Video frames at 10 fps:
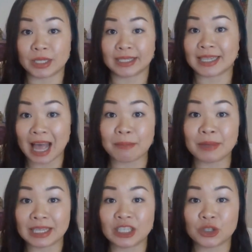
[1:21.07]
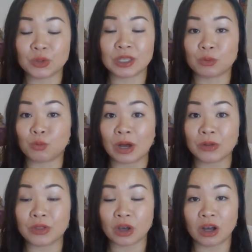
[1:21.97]
tapping into this
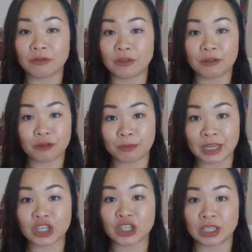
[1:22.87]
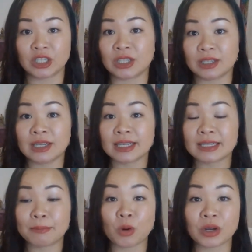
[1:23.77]
wealth of information to
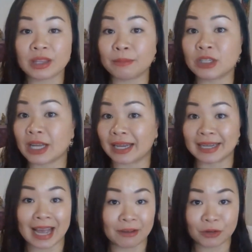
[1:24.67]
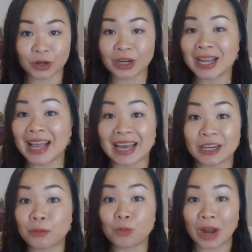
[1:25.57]
support them to uncover
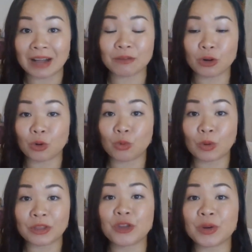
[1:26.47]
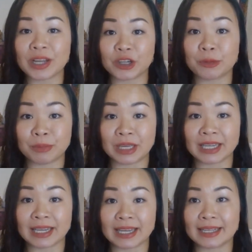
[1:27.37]
and unravel what their inner
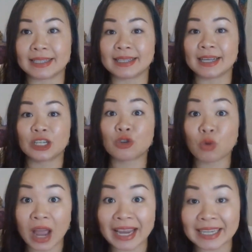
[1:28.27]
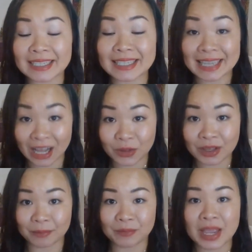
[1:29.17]
being is trying to tell
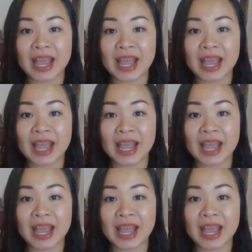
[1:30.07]
them,